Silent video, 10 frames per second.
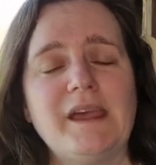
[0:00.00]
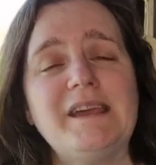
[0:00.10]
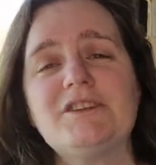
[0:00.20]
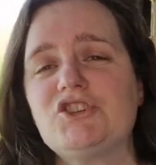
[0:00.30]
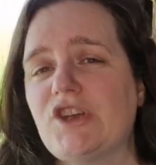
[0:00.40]

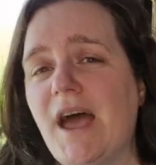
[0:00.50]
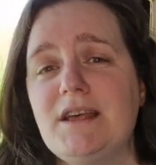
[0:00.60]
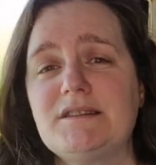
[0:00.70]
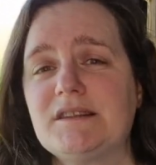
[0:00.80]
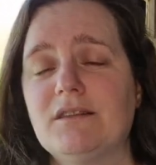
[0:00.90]
It
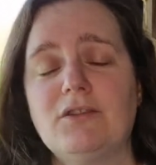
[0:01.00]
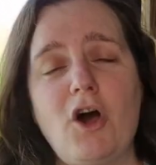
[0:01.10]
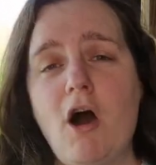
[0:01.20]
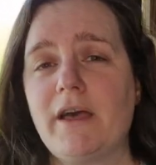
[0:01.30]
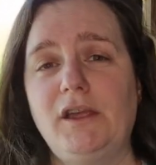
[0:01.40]
shares
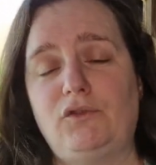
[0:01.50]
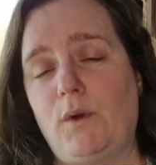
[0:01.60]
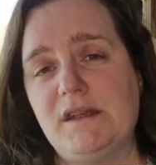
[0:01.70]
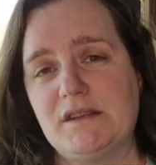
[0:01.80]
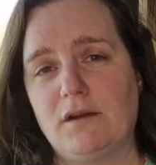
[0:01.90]
the highest
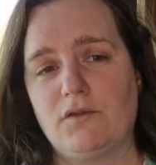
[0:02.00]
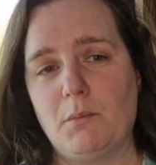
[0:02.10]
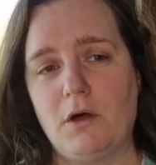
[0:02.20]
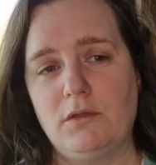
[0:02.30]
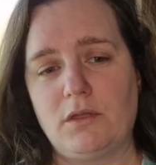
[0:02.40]
rating of
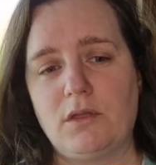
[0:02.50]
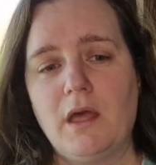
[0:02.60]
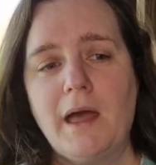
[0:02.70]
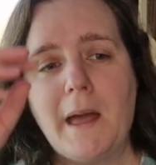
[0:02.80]
the month.